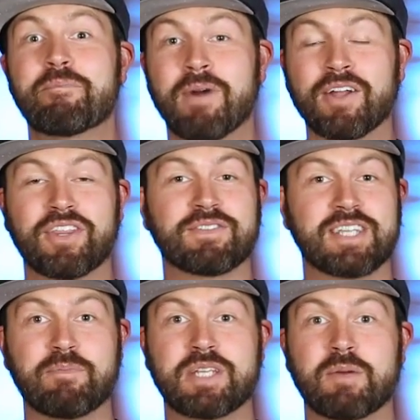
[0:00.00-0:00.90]
month of
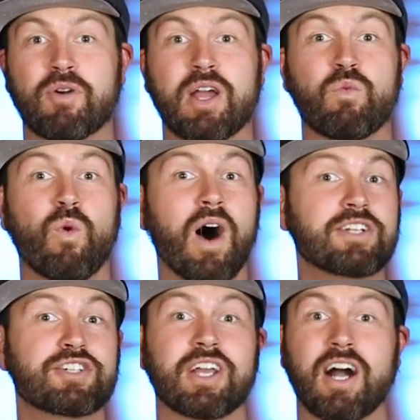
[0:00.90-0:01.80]
September and
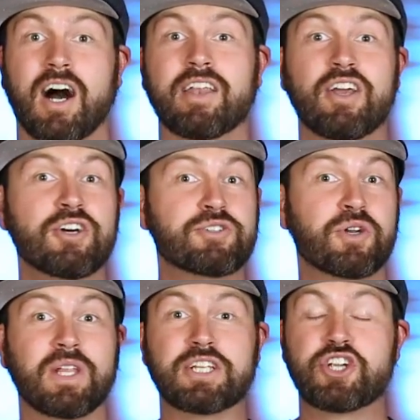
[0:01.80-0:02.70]
watched God
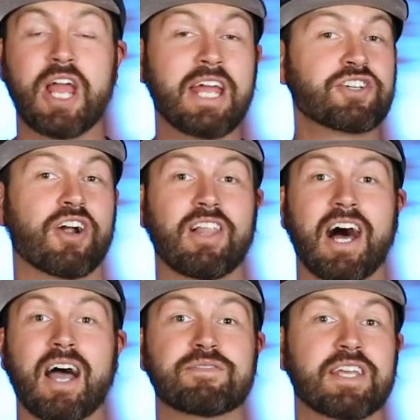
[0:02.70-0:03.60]
truly change our
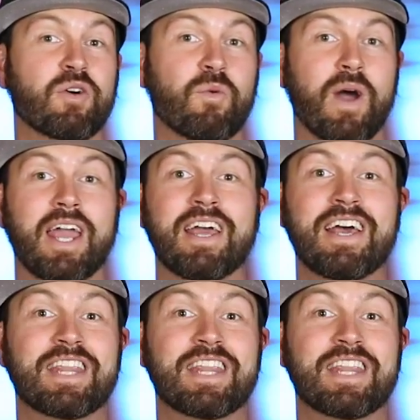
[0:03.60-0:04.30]
lives in a way